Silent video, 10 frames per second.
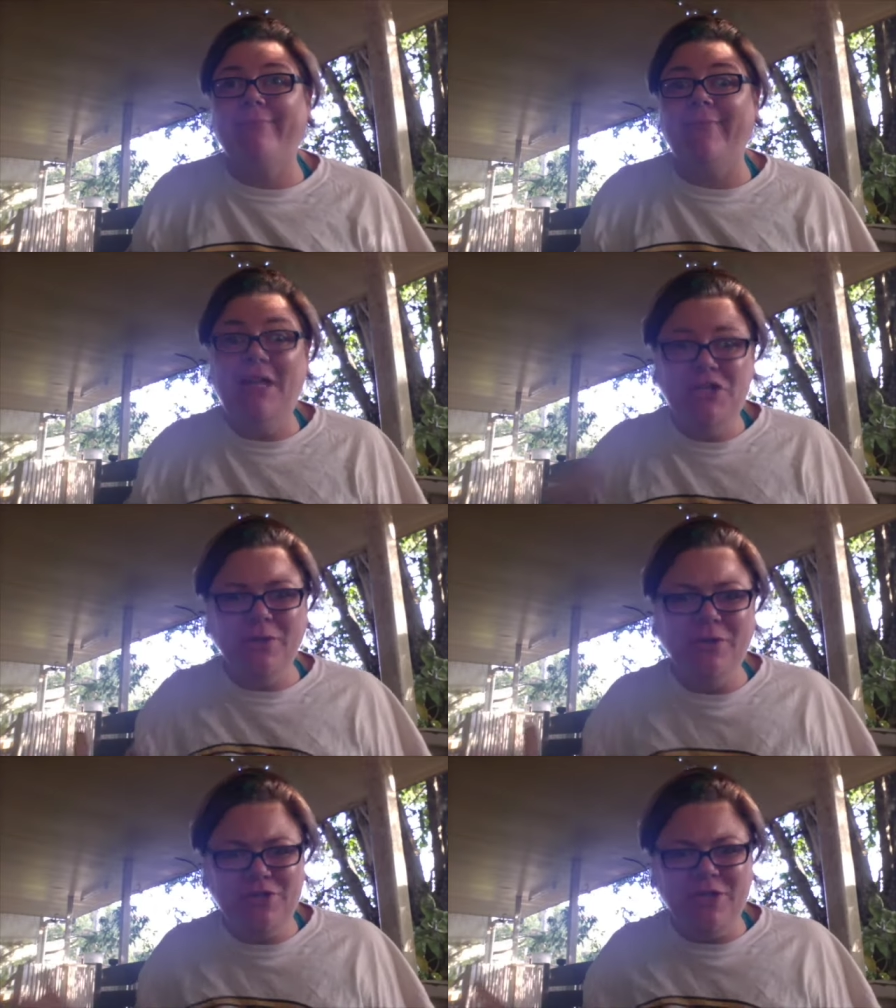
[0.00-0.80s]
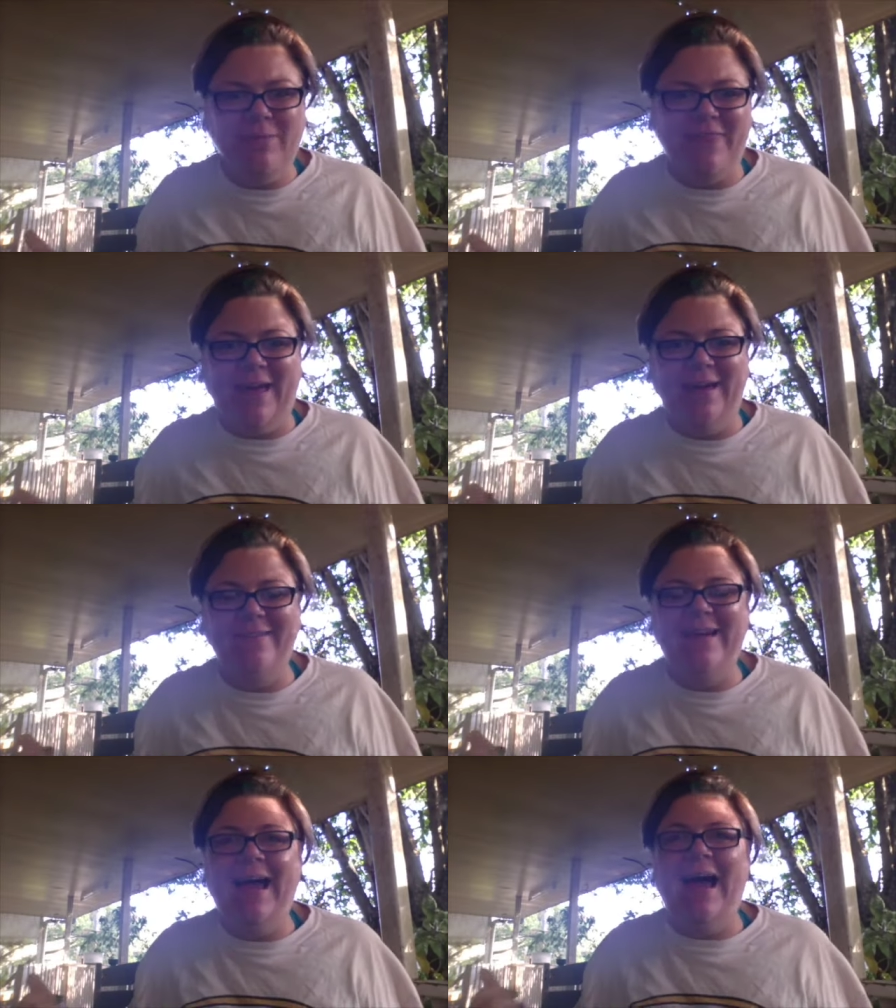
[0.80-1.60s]
and do a good job of that
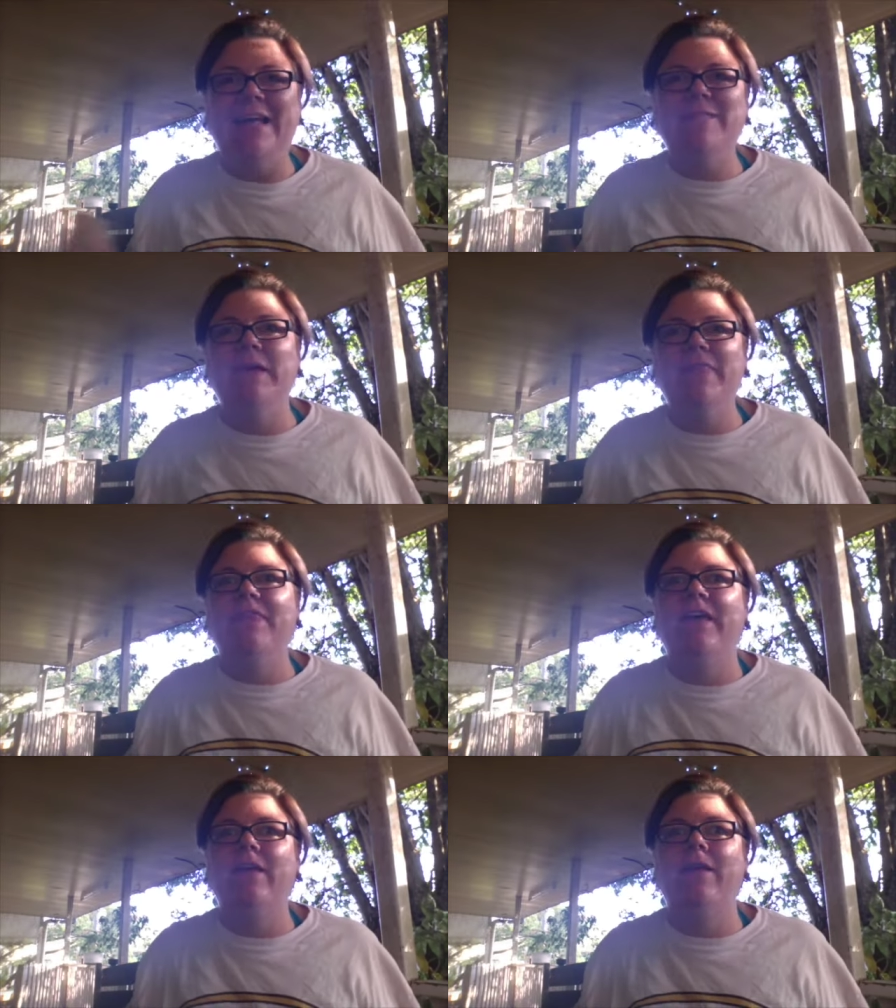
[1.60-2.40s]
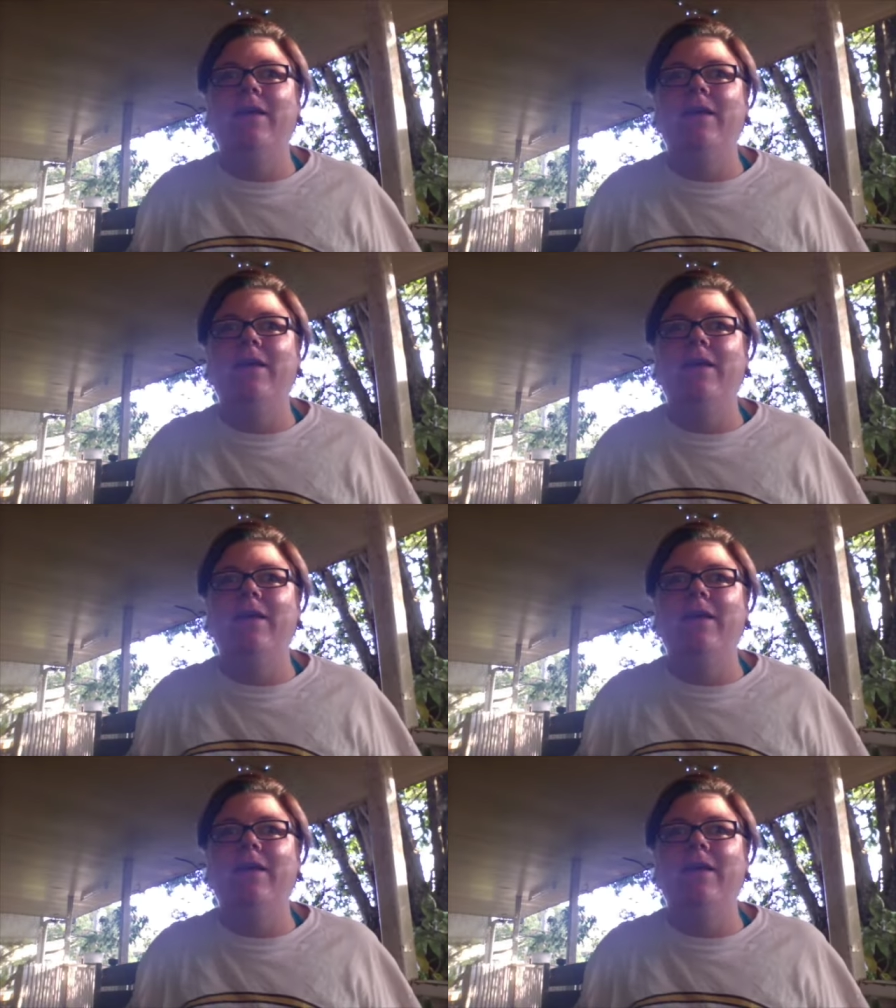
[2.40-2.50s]
has meant that